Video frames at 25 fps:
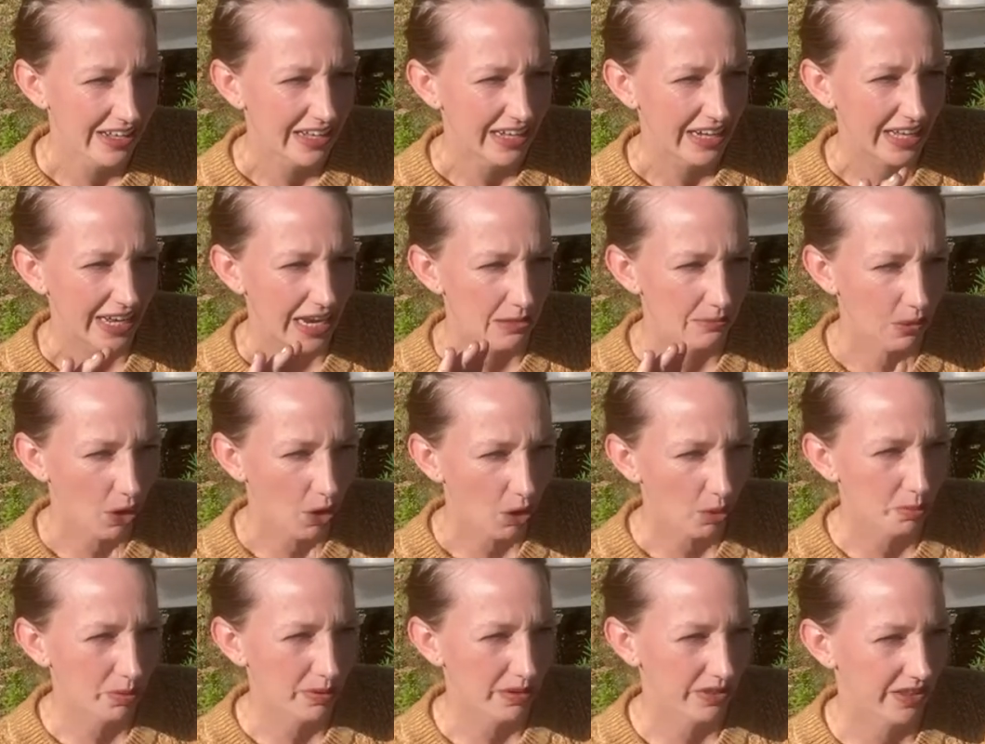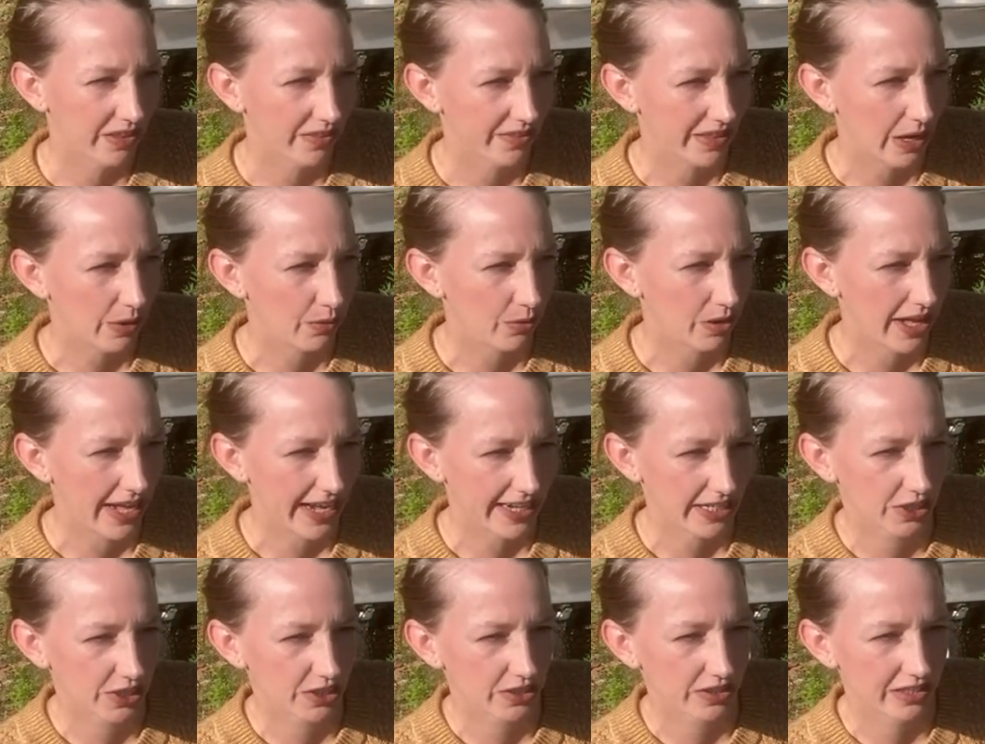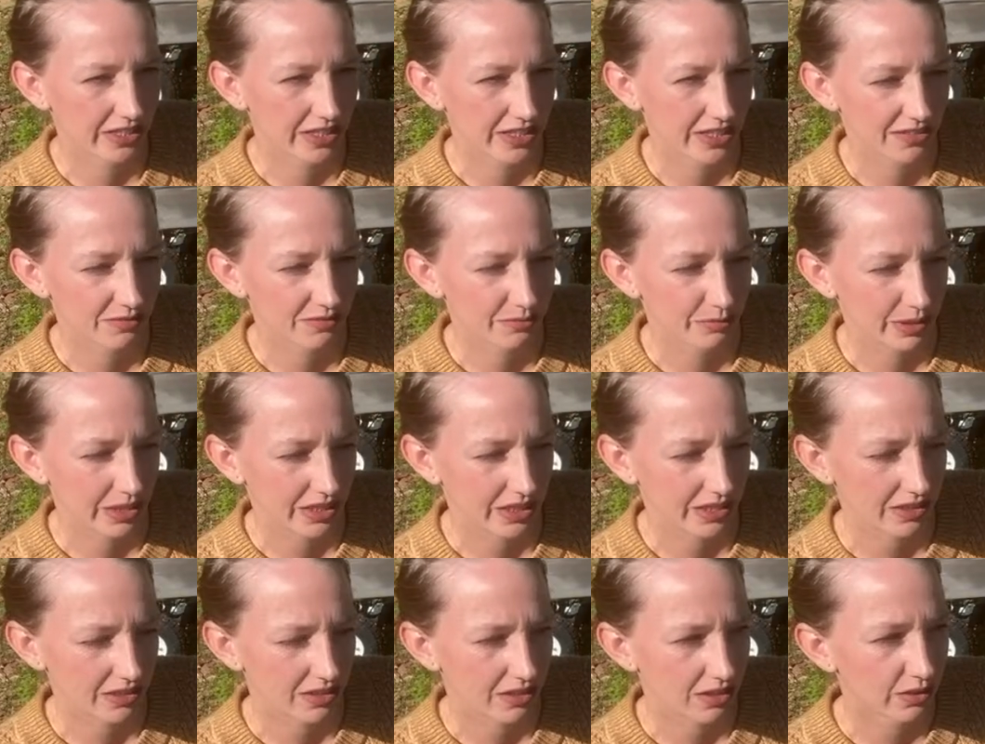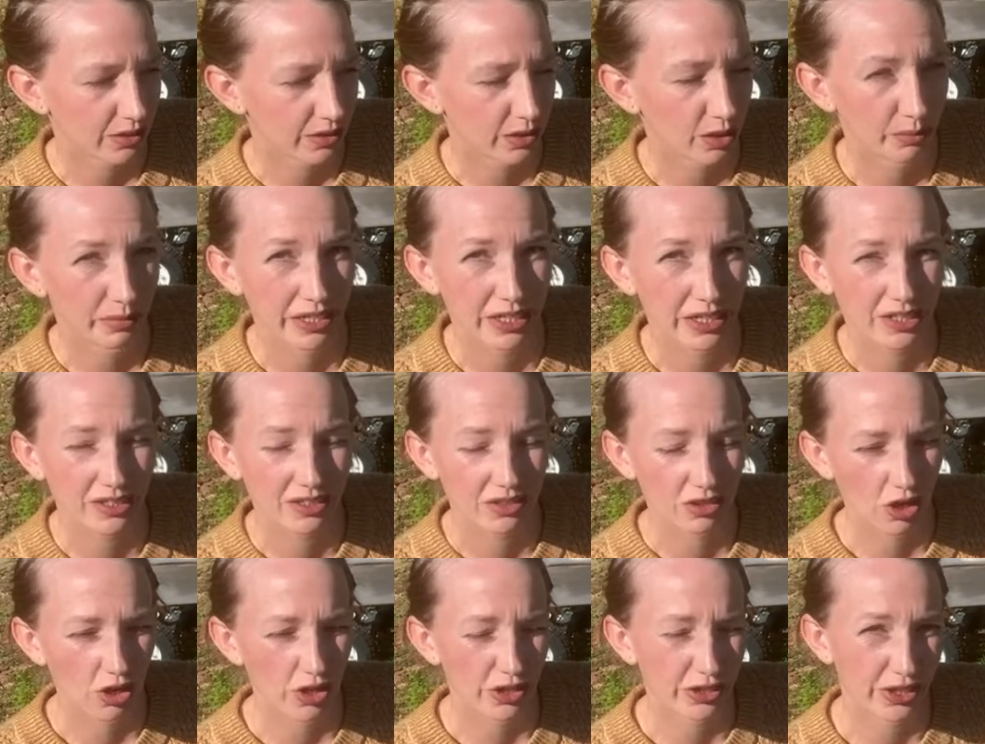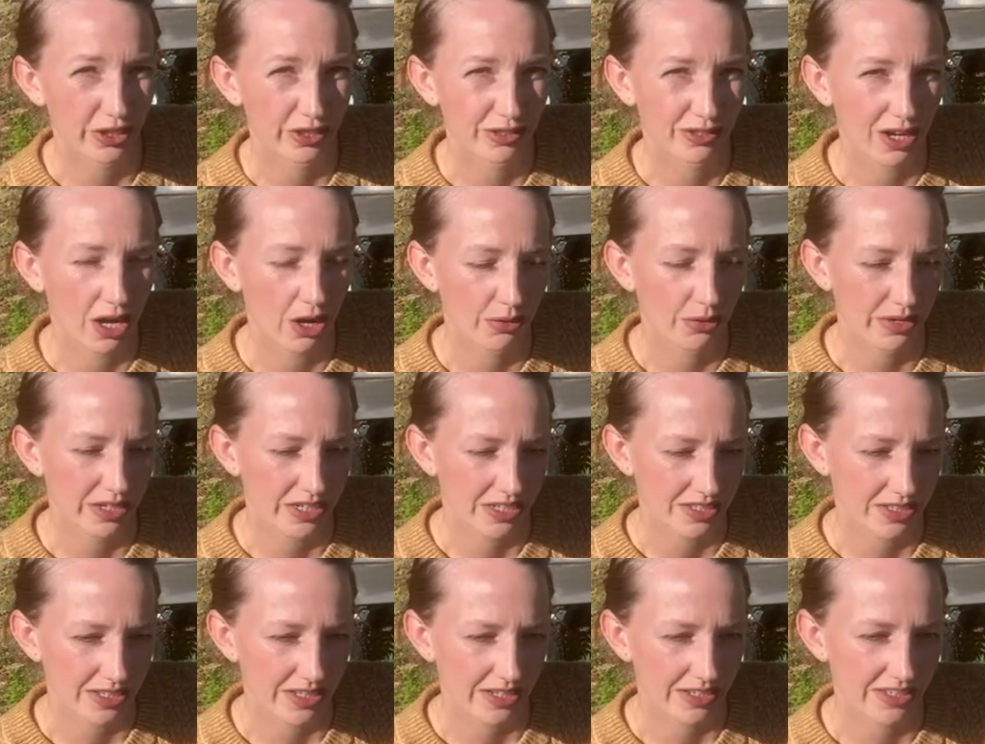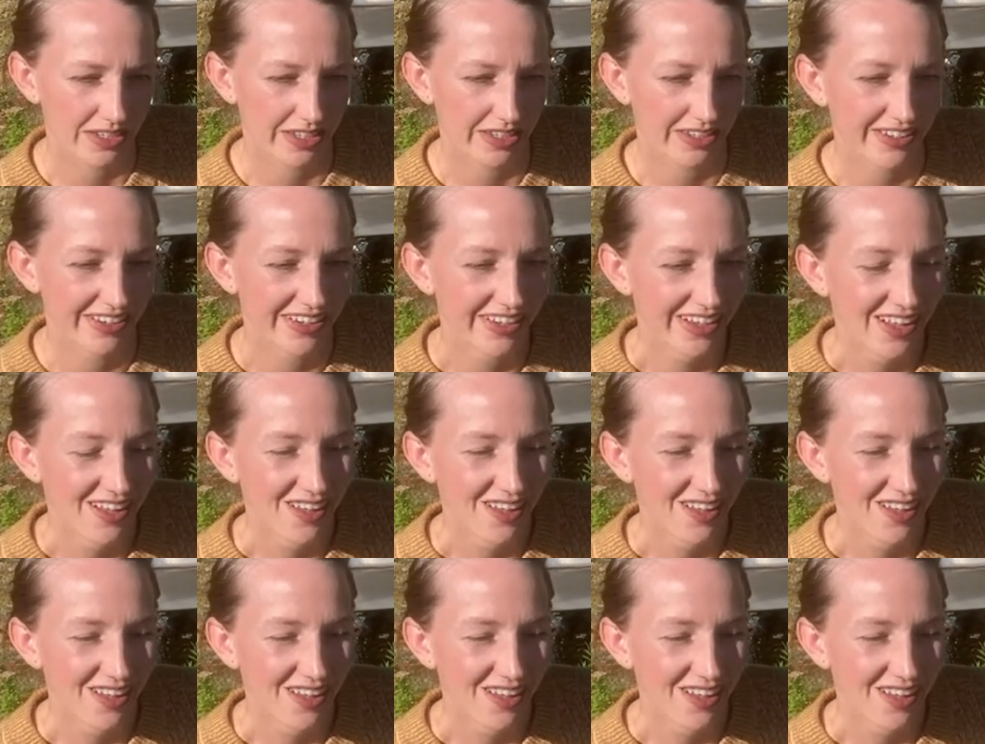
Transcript: and I'm hoping that that will actually give me a little bit longer growing season.